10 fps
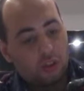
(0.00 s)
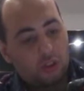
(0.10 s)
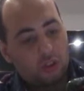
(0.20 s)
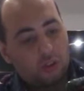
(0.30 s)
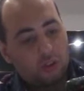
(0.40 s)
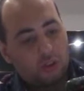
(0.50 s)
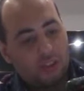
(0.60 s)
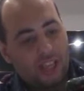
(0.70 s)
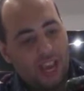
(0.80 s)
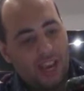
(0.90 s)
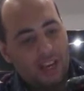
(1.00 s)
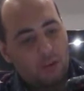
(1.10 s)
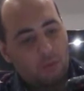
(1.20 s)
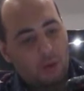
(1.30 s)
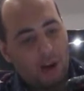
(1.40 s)
You gain
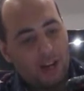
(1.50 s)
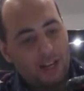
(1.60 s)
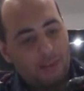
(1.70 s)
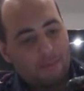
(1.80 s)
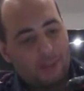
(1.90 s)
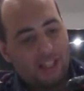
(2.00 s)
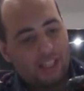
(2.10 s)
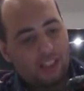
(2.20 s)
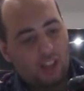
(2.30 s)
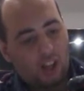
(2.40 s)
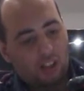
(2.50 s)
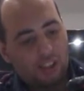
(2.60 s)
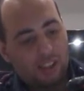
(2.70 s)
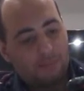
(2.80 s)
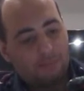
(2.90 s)
$1 billion,
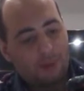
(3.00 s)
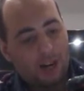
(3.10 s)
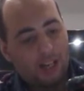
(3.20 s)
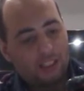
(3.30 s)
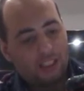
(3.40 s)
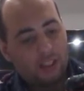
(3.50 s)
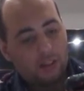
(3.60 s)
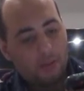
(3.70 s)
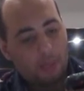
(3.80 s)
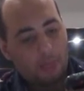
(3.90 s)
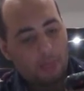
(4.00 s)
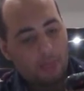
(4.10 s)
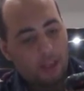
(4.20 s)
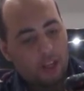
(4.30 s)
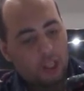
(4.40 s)
but
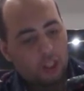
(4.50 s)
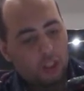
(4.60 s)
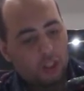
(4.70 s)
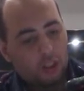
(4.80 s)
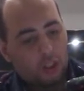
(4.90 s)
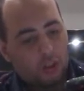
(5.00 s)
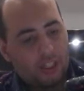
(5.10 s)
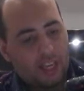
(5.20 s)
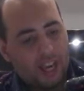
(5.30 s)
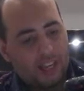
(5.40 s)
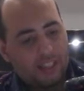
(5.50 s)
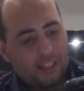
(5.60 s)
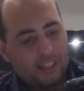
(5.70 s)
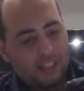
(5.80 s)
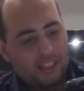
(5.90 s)
you get
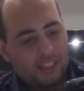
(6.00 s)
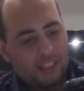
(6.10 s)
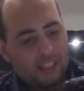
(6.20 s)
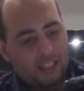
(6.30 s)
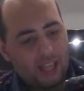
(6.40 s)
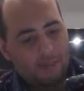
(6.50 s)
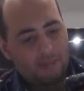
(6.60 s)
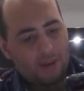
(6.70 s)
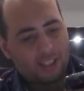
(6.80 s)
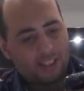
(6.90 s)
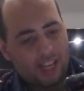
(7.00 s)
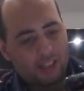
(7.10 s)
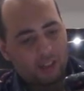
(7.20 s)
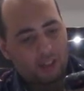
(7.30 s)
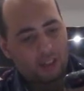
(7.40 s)
slut butt
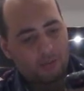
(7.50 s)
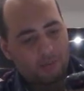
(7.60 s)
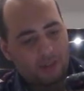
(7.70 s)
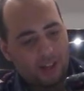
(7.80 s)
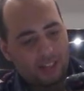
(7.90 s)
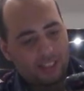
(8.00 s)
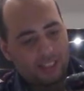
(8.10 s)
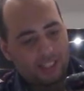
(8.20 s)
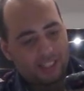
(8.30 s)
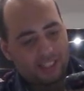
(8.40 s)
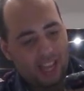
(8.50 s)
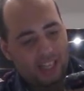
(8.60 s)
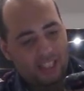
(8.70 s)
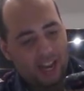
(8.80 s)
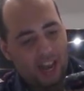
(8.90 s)
tattooed on your butt cheeks
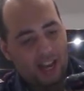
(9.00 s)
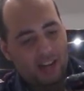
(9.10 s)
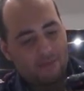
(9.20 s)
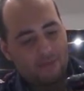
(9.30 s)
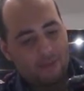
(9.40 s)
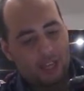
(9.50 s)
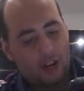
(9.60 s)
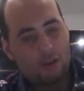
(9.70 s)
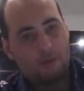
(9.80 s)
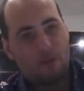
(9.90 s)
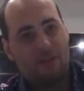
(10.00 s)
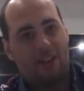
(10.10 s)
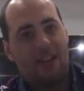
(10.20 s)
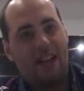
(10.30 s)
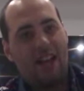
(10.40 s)
and you cannot remove
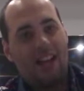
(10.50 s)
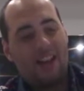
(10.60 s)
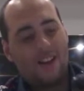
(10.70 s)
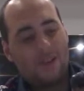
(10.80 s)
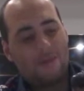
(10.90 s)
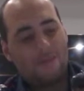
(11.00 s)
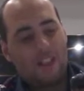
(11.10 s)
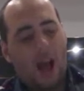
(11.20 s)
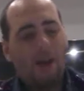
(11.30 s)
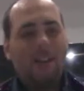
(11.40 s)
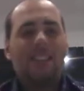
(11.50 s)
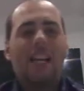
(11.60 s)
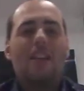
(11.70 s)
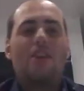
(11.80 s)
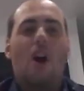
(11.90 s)
it. I'm going to
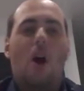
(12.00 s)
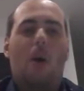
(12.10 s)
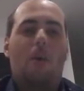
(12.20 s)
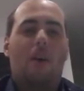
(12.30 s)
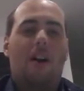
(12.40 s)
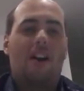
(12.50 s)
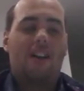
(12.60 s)
say no.